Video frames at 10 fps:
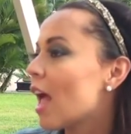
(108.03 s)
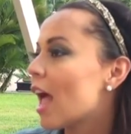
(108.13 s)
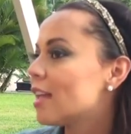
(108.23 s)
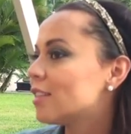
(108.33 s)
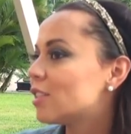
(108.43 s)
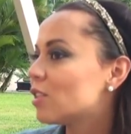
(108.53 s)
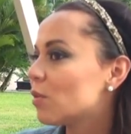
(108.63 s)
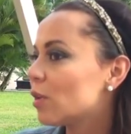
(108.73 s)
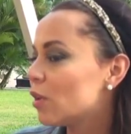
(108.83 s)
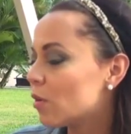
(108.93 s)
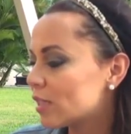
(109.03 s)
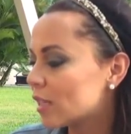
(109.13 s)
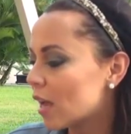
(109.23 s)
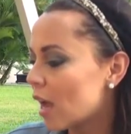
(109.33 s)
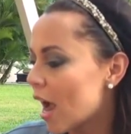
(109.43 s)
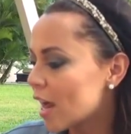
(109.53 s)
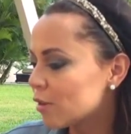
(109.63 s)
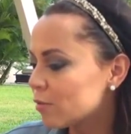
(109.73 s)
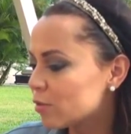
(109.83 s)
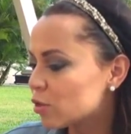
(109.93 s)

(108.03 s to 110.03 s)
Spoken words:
And so it's I don't